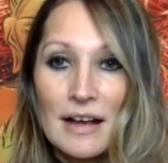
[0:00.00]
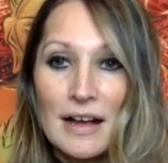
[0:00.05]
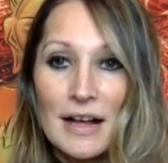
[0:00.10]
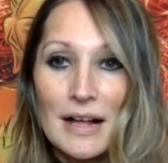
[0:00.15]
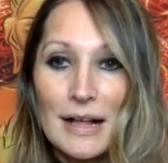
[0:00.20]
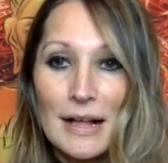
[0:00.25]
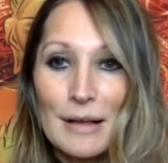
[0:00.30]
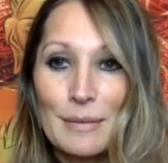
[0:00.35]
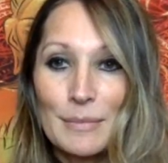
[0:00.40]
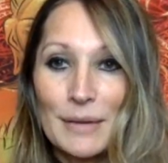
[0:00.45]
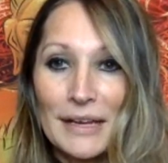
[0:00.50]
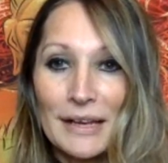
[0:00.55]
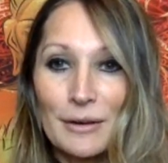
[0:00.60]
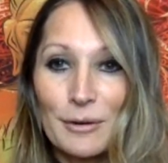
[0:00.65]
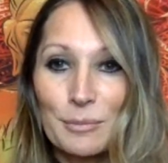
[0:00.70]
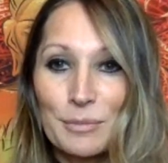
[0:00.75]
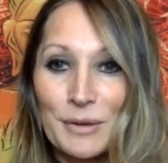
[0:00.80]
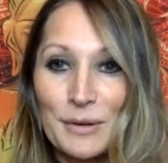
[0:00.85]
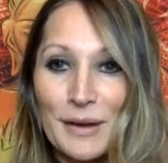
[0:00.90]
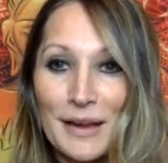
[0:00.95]
And I
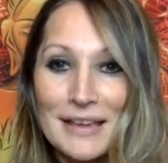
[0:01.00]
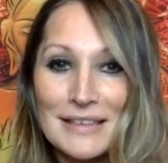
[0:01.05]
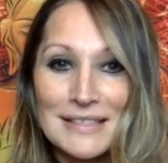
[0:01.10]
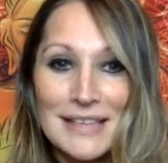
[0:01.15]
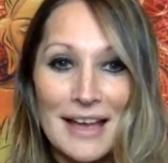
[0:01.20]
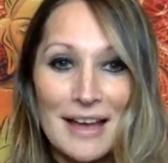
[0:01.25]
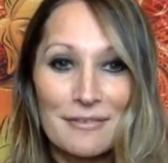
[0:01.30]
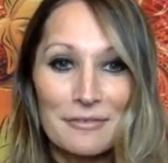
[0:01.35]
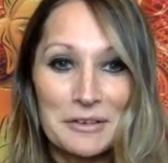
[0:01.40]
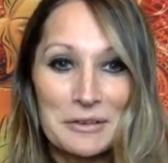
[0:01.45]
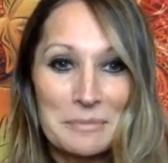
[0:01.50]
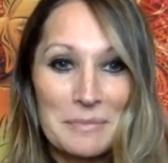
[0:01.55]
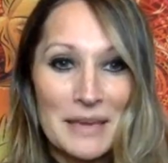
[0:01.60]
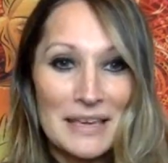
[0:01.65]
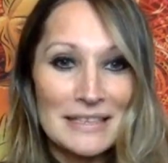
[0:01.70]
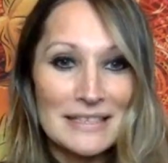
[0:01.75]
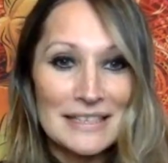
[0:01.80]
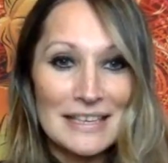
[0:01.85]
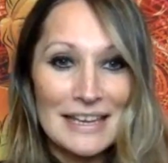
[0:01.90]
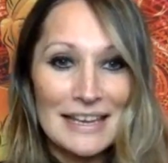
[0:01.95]
hope you guys have an
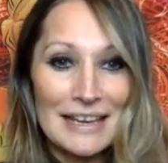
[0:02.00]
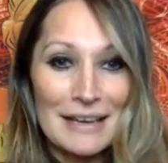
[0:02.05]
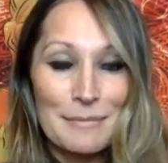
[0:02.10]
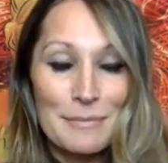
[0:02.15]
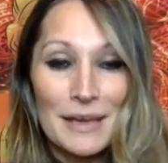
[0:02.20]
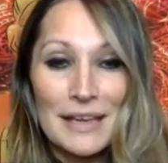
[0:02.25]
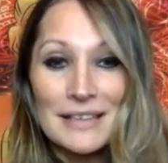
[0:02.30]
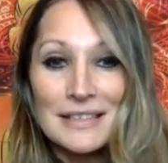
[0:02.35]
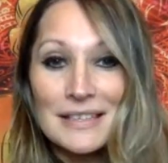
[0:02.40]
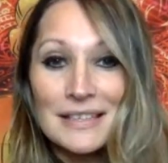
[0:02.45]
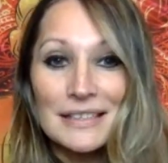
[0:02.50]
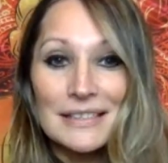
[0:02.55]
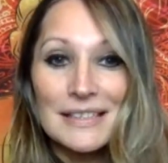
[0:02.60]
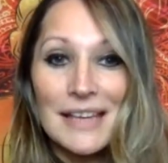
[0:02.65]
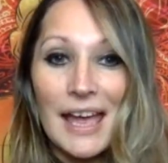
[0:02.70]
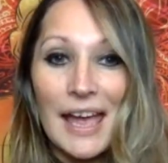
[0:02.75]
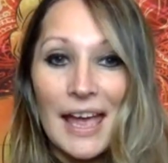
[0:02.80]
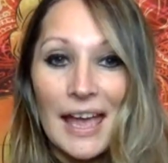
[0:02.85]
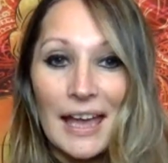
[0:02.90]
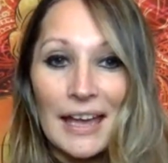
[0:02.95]
amazing, amazing
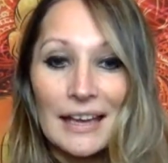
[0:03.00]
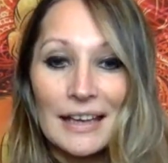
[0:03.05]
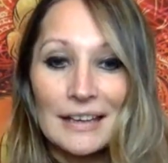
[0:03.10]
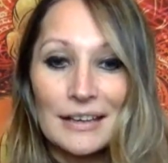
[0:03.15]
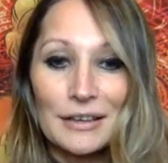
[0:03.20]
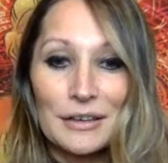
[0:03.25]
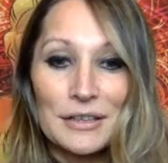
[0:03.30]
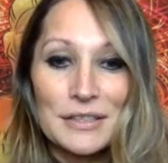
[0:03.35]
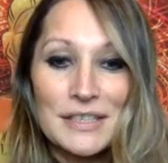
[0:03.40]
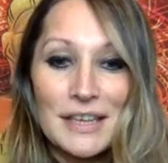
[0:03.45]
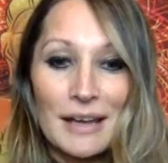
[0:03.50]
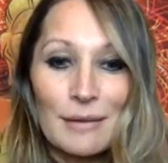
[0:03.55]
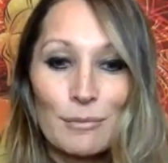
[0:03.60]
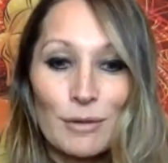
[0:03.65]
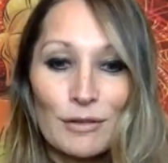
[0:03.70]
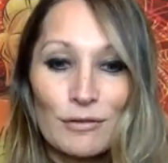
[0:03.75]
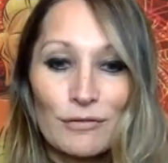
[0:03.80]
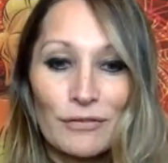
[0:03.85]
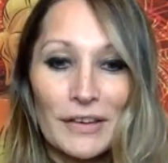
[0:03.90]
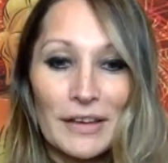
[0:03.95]
day and a good time
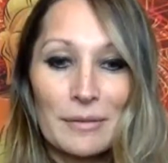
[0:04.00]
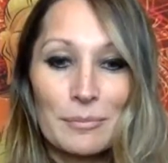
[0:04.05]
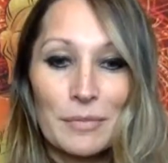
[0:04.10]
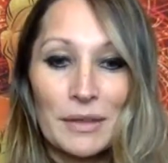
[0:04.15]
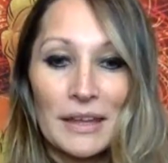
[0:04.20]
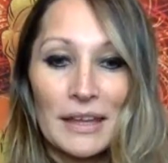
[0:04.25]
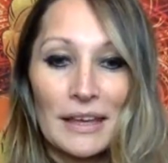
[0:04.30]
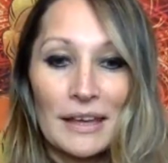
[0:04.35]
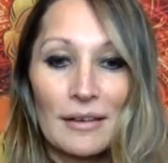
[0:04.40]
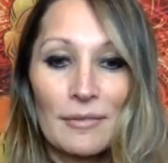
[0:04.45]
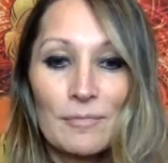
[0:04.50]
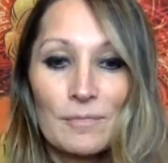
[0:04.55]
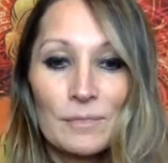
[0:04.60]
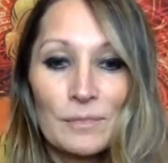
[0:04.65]
with family.